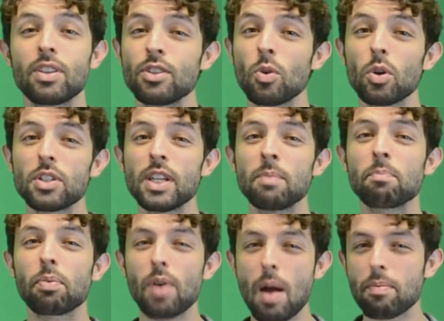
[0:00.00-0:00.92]
then your team
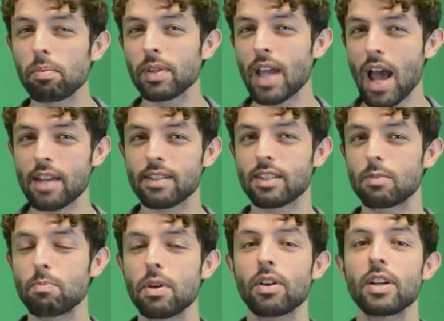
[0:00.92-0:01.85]
probably has
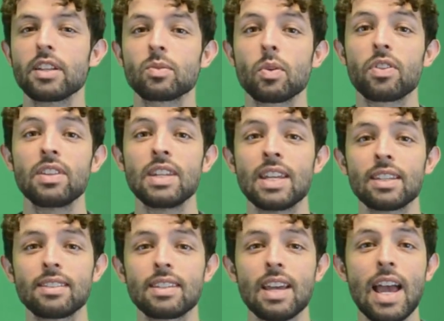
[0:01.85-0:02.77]
experience with
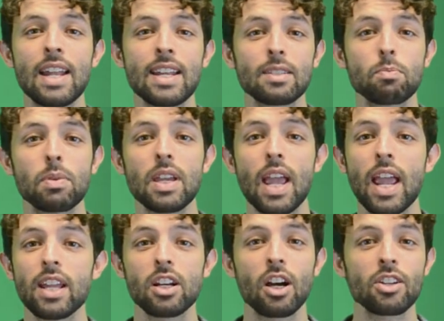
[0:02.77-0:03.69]
NIST NSP
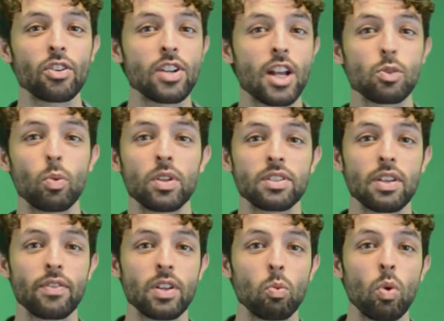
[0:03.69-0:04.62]
800
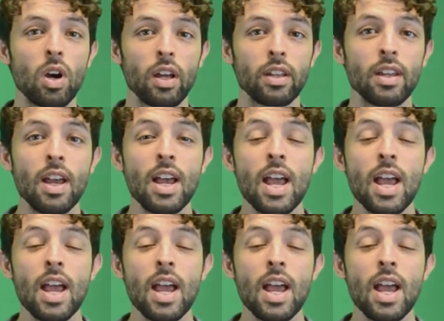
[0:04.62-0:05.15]
171,